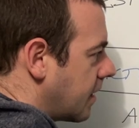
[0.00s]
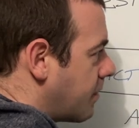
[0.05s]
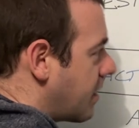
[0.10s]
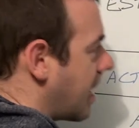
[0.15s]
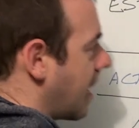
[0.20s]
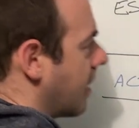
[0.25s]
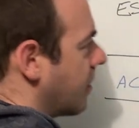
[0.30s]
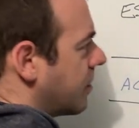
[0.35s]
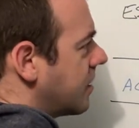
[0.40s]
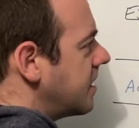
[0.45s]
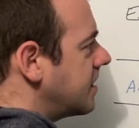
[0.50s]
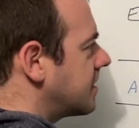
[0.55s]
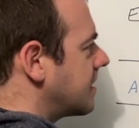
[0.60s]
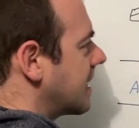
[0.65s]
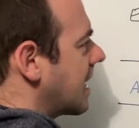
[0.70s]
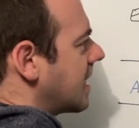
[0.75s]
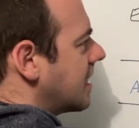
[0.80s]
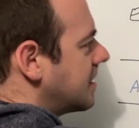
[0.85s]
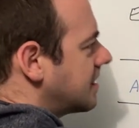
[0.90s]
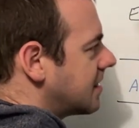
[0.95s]
pay. This,
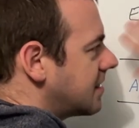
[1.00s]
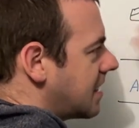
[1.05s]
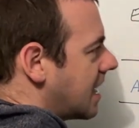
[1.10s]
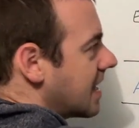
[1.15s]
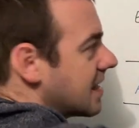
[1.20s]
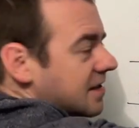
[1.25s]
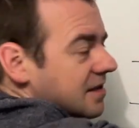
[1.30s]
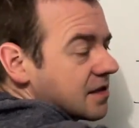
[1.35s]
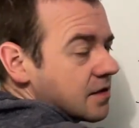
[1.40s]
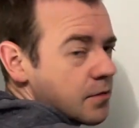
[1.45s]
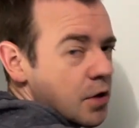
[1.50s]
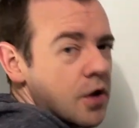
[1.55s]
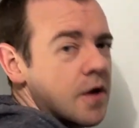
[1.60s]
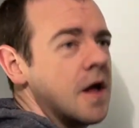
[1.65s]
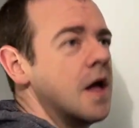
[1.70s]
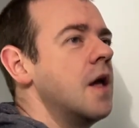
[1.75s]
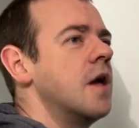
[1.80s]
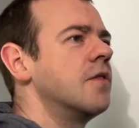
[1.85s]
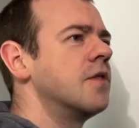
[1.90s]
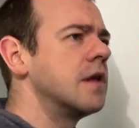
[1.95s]
again, is an estimate.
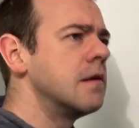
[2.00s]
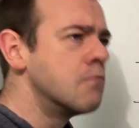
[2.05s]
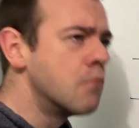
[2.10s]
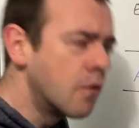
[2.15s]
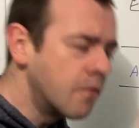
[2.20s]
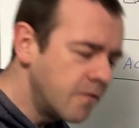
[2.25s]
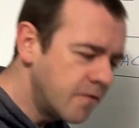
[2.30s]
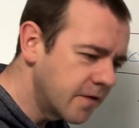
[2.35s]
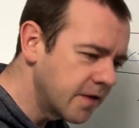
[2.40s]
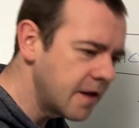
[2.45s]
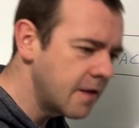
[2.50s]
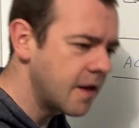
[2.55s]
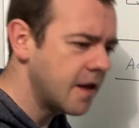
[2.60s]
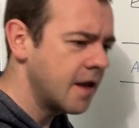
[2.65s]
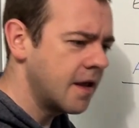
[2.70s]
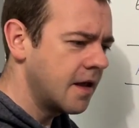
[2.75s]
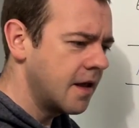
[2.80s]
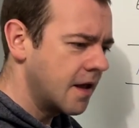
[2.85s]
The monthly